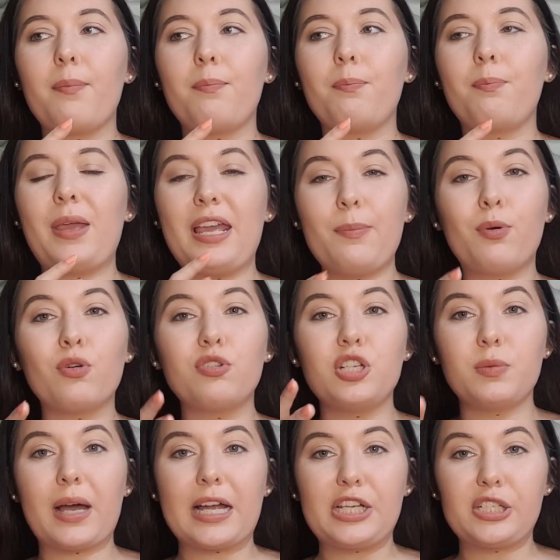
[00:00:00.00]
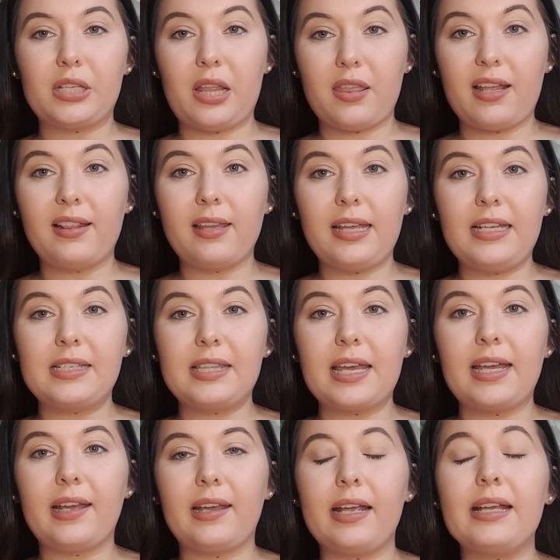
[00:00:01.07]
people do actually think these
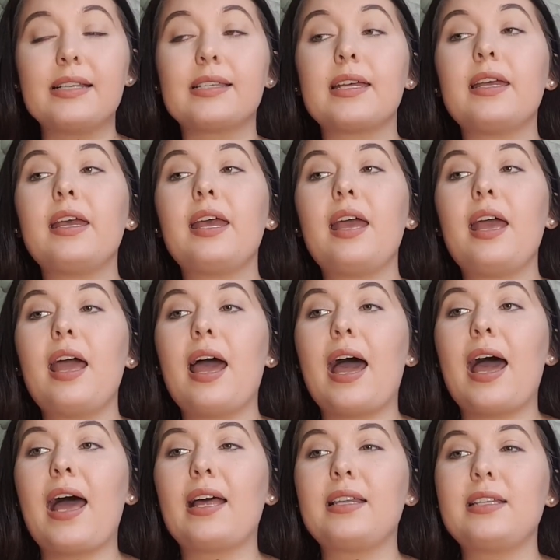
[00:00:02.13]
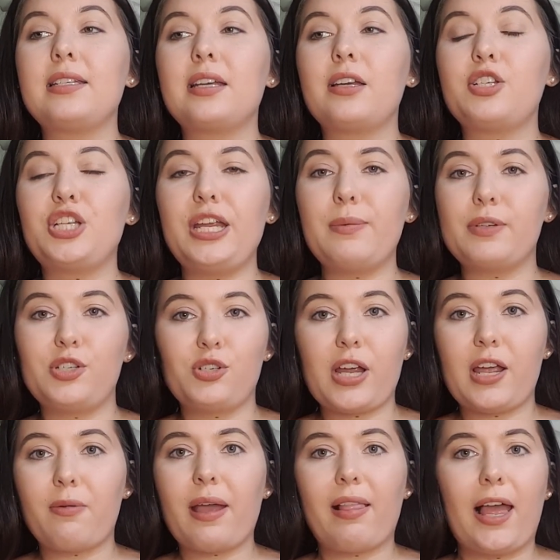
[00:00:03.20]
things. And she was straight
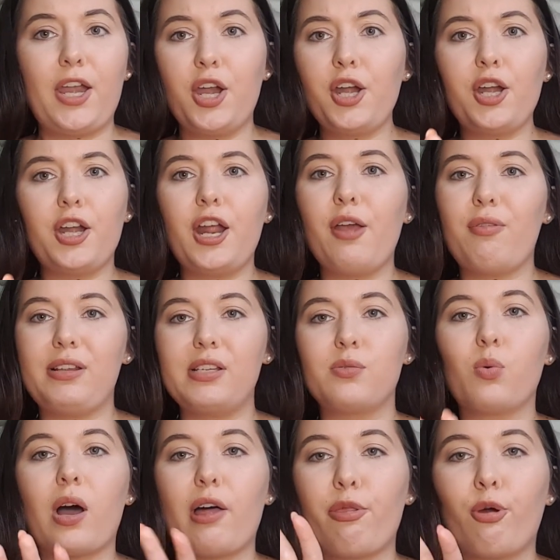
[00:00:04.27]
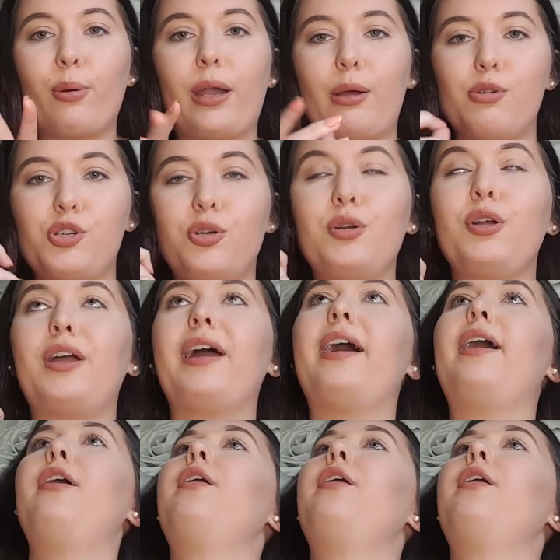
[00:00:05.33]
away like, no, this is what I thought when I was younger.